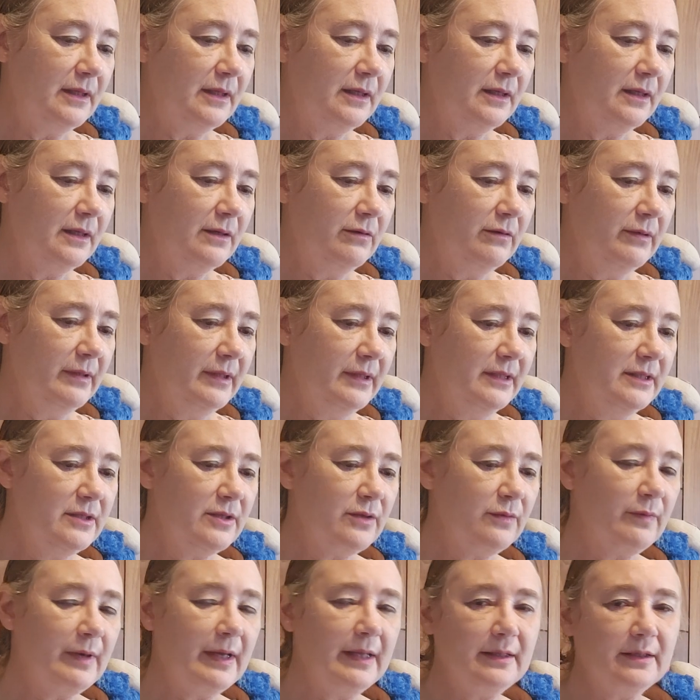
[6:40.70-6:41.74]
According to
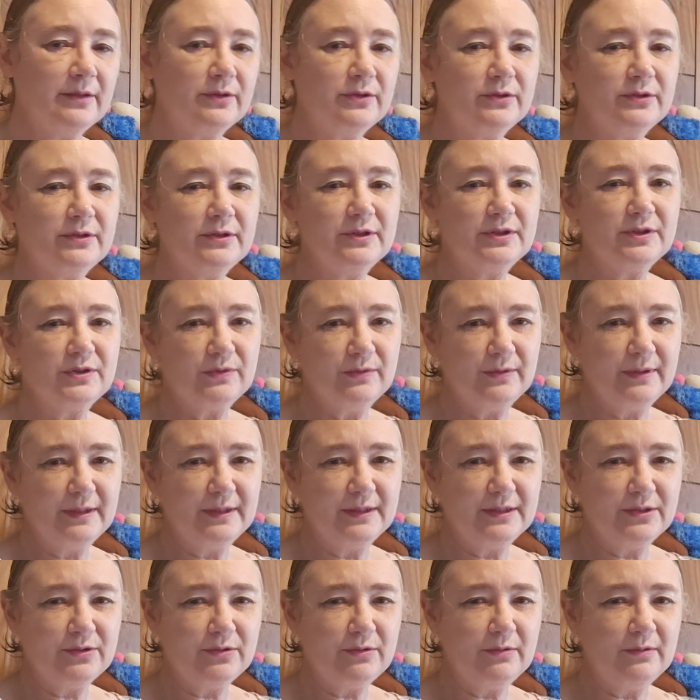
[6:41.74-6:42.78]
the way the story
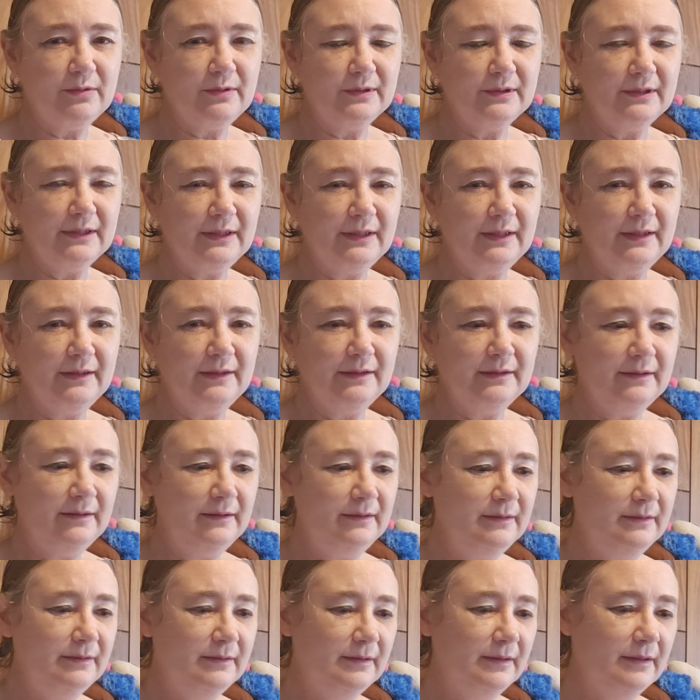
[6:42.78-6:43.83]
is told in
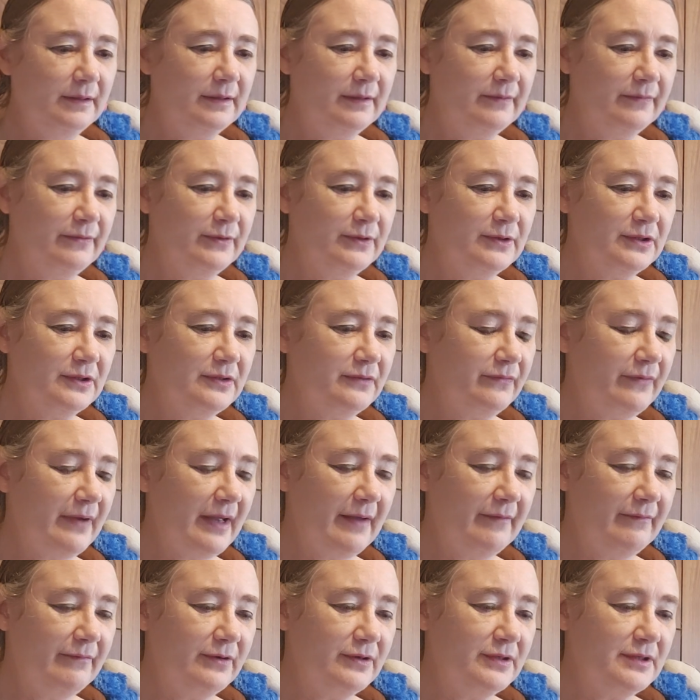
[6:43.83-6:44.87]
the first
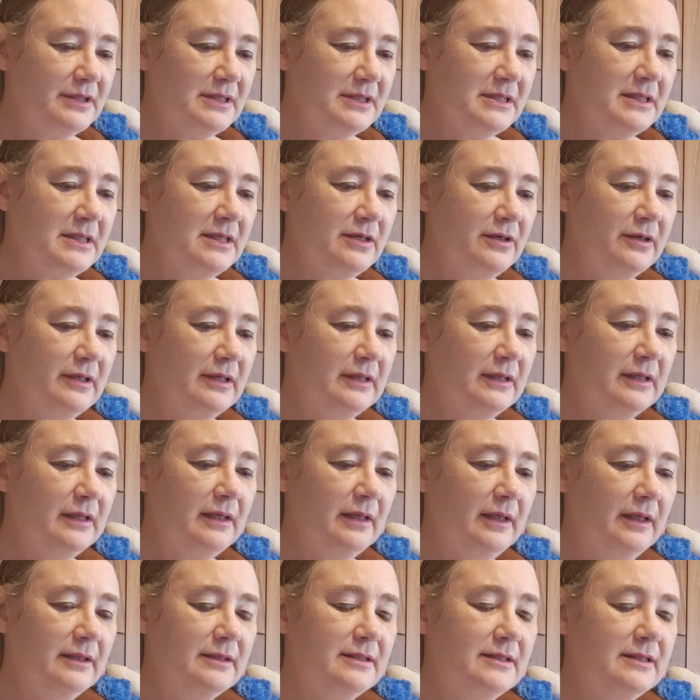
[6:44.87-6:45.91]
5 verses here,
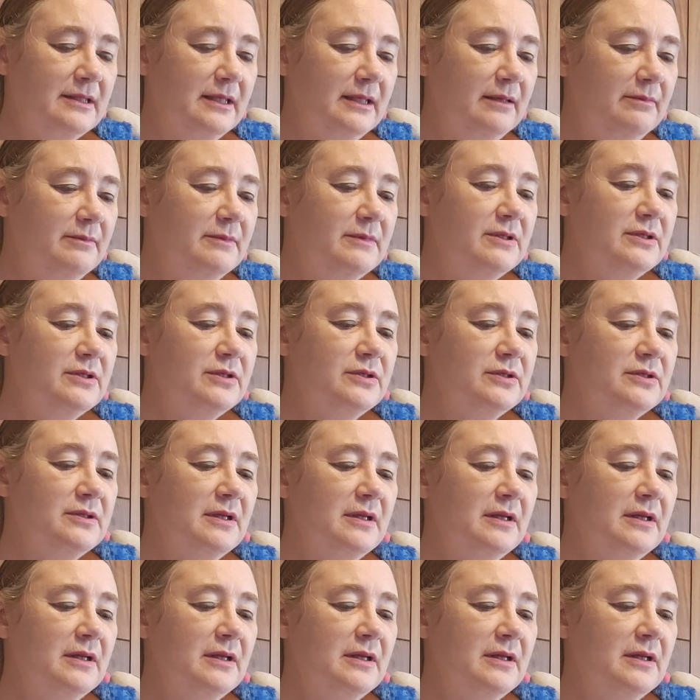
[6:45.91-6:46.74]
it seems